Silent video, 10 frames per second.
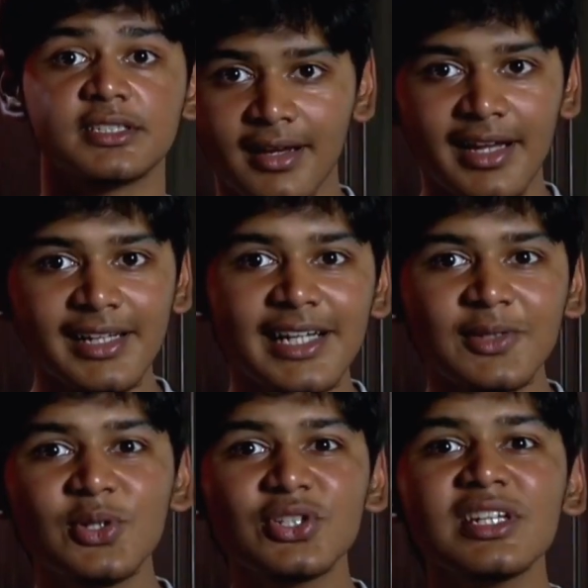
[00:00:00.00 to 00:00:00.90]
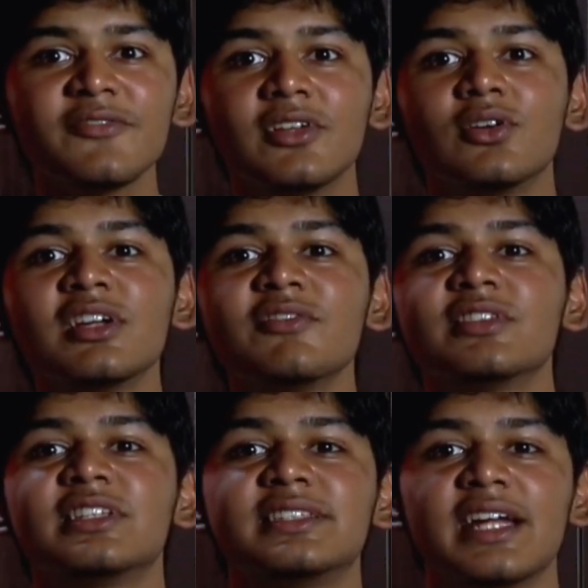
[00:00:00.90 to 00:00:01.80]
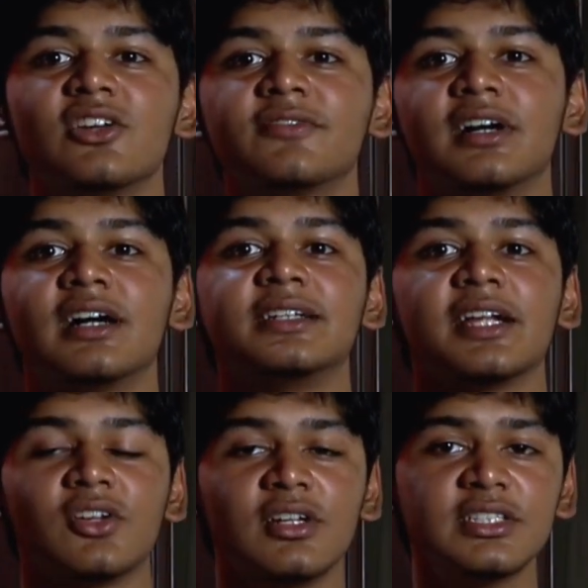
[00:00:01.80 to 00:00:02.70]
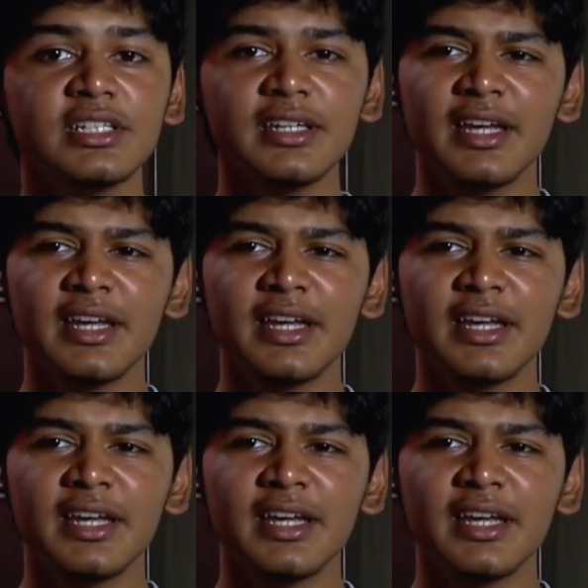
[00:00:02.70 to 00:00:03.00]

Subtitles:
In conclusion, if you're looking for the state-of-the-art technology,